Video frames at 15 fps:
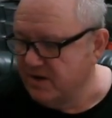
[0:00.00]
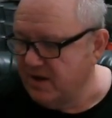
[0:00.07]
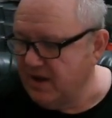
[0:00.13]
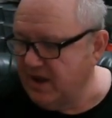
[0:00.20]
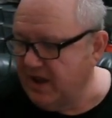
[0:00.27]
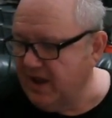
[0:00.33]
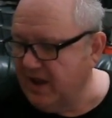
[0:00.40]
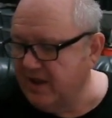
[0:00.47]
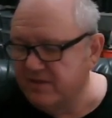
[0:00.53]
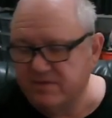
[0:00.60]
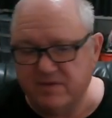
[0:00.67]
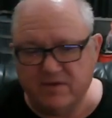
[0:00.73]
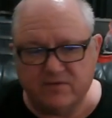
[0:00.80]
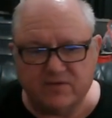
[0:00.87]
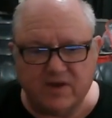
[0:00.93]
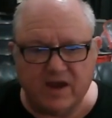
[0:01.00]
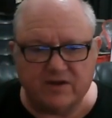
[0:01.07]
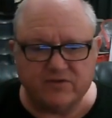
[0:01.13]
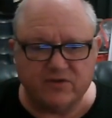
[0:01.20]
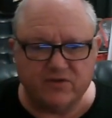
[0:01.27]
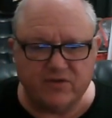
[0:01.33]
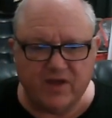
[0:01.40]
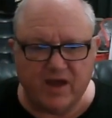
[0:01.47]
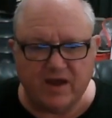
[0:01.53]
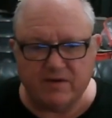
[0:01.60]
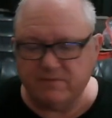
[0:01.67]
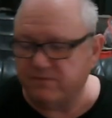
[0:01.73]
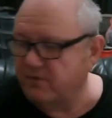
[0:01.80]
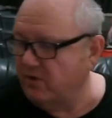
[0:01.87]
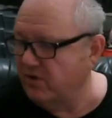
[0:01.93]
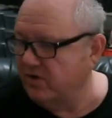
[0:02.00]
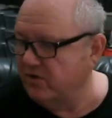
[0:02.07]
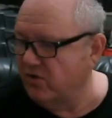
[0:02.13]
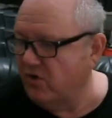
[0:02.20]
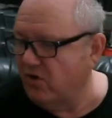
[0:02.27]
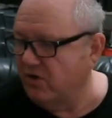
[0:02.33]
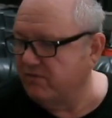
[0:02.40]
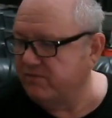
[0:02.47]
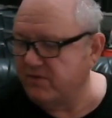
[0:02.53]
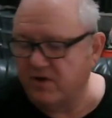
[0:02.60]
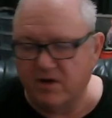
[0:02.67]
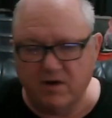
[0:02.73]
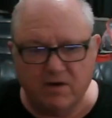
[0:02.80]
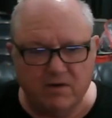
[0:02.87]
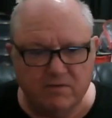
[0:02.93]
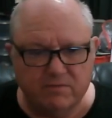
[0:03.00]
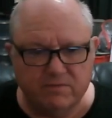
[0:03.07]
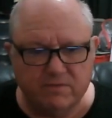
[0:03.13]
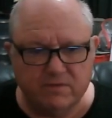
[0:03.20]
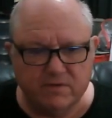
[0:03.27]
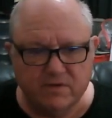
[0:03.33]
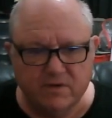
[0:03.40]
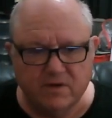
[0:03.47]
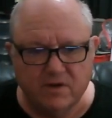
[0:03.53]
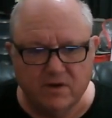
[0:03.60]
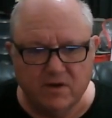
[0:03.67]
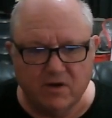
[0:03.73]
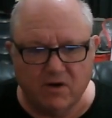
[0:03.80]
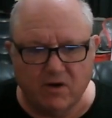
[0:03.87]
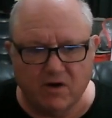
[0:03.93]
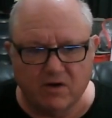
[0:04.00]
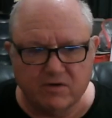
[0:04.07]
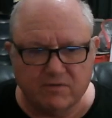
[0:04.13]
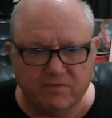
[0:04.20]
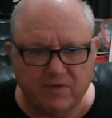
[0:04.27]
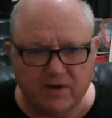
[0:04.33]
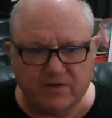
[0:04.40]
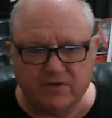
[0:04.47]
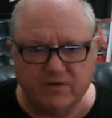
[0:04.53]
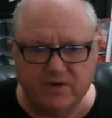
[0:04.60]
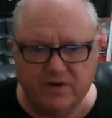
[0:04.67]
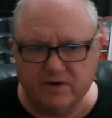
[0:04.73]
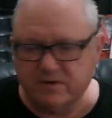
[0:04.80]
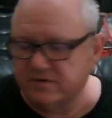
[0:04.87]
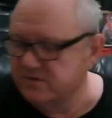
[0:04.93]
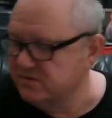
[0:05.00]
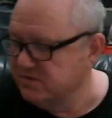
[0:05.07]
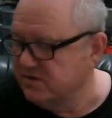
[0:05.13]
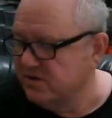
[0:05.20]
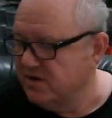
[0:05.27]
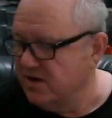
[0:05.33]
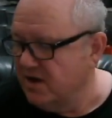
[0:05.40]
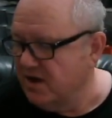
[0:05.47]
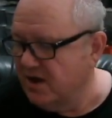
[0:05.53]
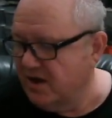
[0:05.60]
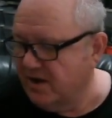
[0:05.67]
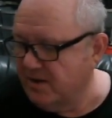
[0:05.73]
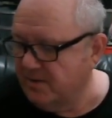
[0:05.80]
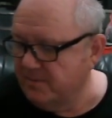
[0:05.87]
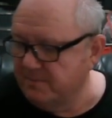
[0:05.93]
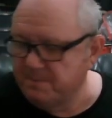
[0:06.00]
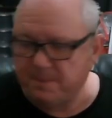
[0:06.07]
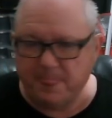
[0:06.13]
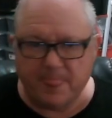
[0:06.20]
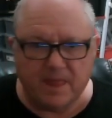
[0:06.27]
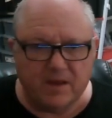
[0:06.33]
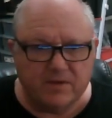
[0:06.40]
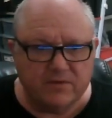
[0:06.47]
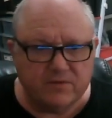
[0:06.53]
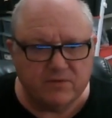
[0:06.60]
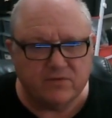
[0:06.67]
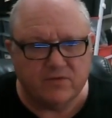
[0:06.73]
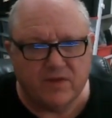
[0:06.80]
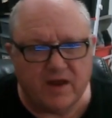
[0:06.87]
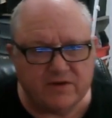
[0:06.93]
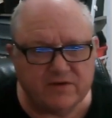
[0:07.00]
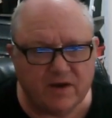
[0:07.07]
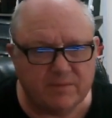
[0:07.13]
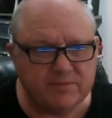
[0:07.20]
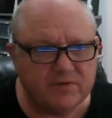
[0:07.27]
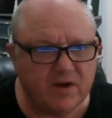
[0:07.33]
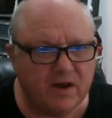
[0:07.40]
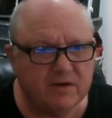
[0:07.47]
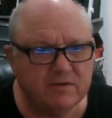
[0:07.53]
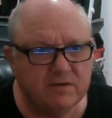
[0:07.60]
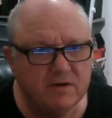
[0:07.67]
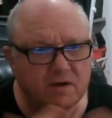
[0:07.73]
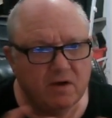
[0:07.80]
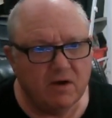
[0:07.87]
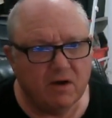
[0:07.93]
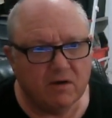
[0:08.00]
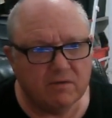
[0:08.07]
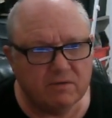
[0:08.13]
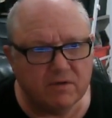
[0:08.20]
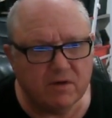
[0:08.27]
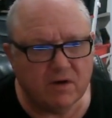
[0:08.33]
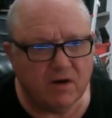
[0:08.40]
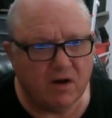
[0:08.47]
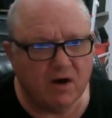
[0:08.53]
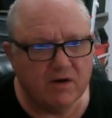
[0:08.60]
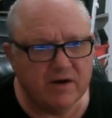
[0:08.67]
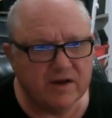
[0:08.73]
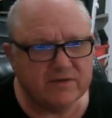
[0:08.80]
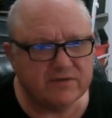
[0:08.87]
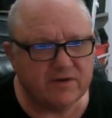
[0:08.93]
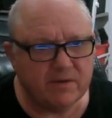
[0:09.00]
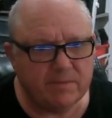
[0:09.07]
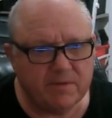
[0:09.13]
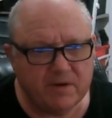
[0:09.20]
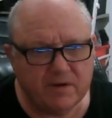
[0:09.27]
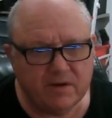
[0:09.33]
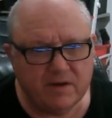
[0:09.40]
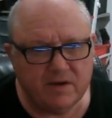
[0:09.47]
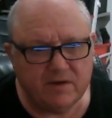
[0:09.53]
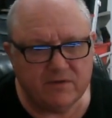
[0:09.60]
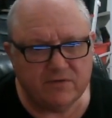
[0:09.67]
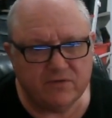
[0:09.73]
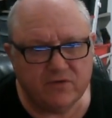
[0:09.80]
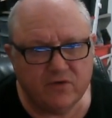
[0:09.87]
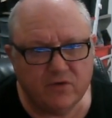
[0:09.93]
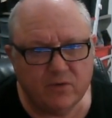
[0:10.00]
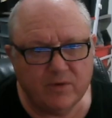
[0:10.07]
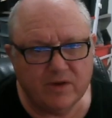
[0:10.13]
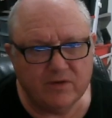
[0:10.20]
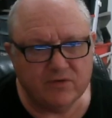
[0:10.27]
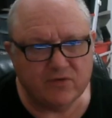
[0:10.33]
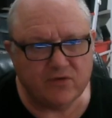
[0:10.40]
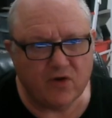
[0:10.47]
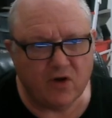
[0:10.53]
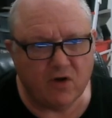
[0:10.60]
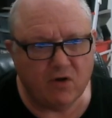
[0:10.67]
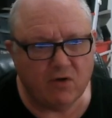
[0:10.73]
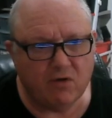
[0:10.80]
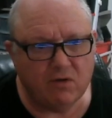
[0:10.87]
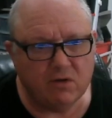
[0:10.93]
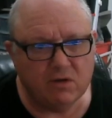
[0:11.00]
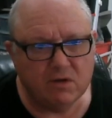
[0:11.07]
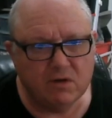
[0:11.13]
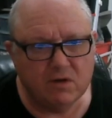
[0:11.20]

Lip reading: and this catches that falling off of our deflector here. So that job's done. Our next step is to install